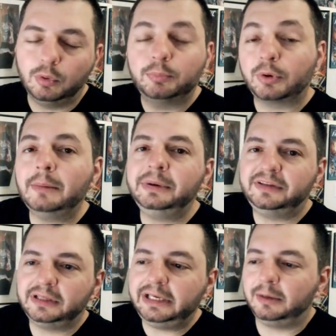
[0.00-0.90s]
probably
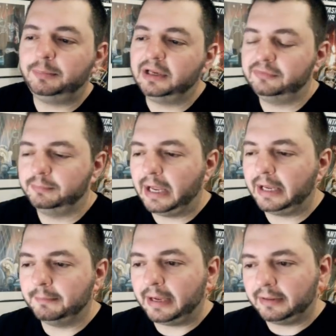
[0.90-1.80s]
delete it, because
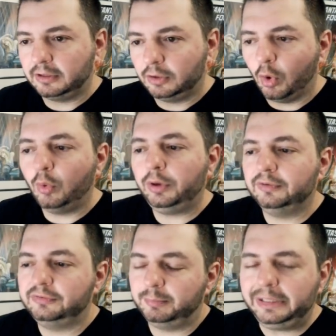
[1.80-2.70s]
my goal here
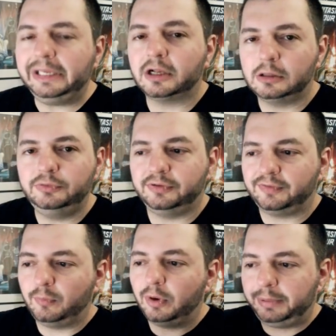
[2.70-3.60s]
is to be inclusive.
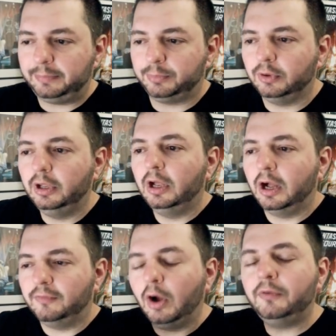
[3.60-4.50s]
I want people
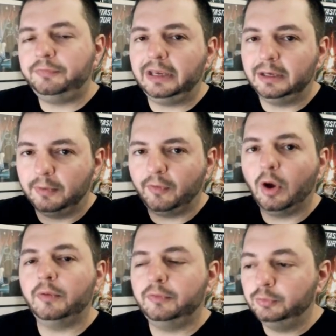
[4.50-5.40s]
of all fandom, of
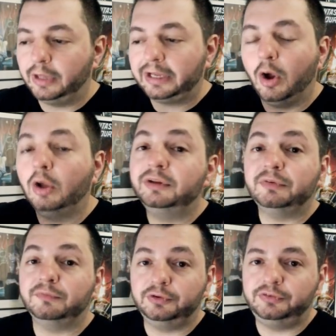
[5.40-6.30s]
all who like all
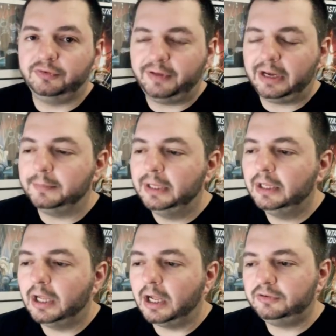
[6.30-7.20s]
different versions of Venom,
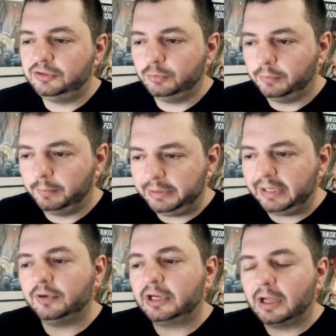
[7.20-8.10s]
to be
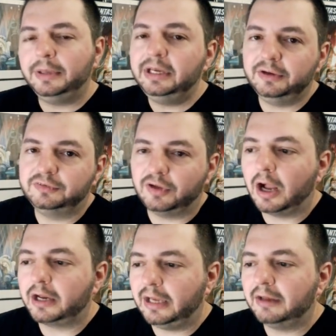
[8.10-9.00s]
able to come in here and
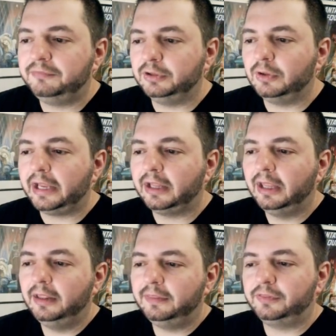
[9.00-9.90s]
talk and not feel like
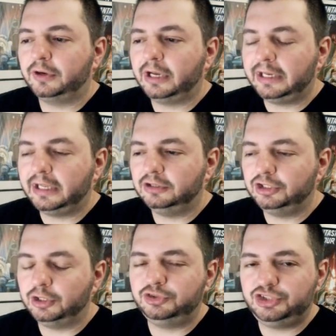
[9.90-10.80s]
that they're going to get,
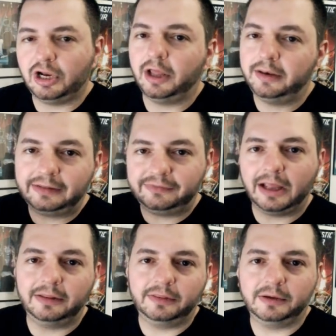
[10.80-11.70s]
you know, shit on. That's
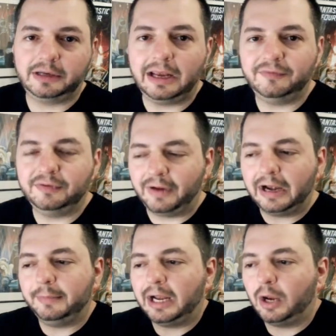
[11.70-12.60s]
not the of
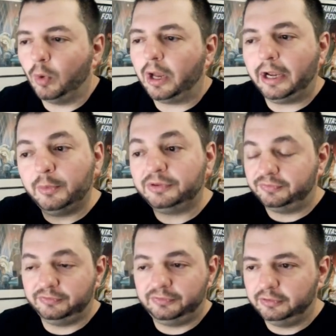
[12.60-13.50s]
environment I want. I know
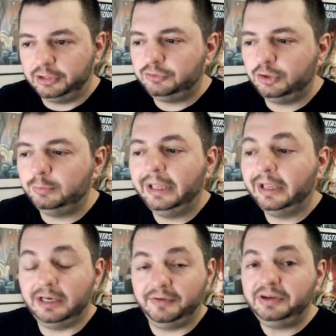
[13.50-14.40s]
it's YouTube,
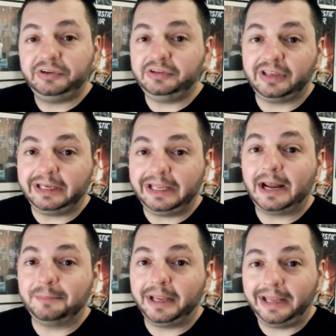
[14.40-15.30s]
and eventually it's going to get out
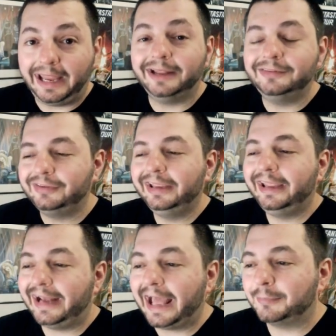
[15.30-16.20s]
of my hands
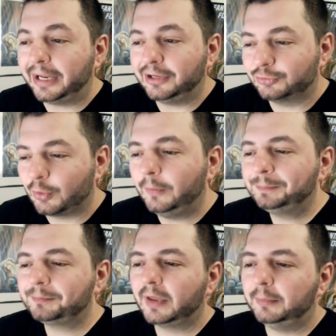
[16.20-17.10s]
and out of my control,
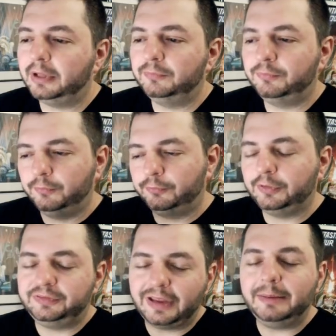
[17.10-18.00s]
but for
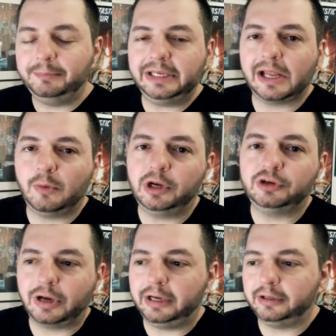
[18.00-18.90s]
the time being, I want
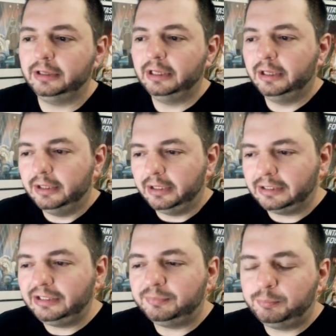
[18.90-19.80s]
to try to at
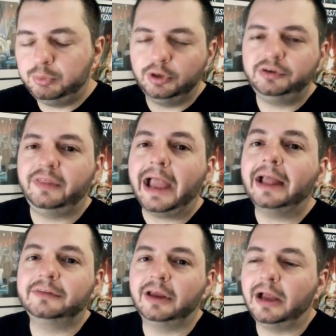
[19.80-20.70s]
least push
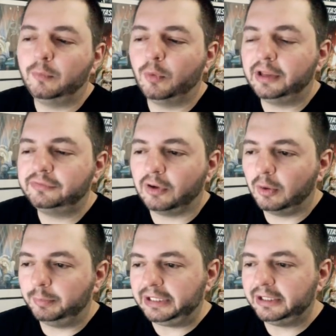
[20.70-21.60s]
that. I want us to all
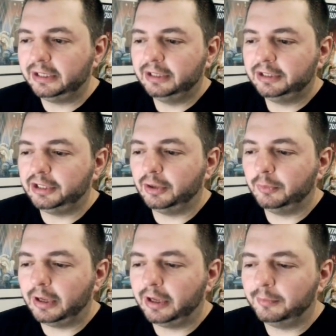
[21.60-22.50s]
be, you
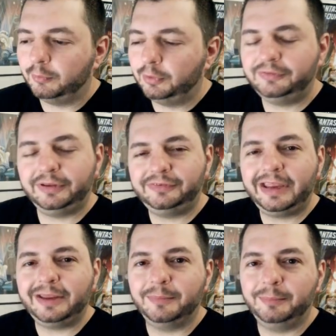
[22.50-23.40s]
know, what's that
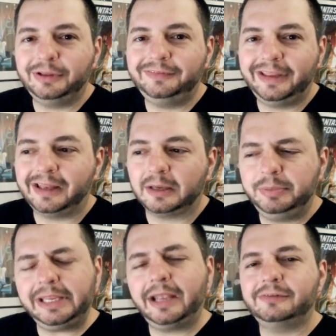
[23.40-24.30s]
say in Bill and Ted, like,
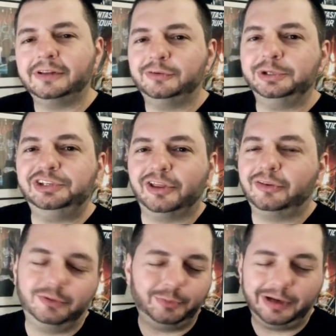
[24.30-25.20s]
be excellent to each other
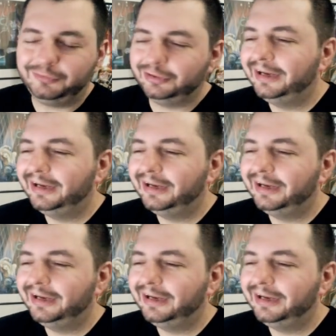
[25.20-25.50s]
or whatever.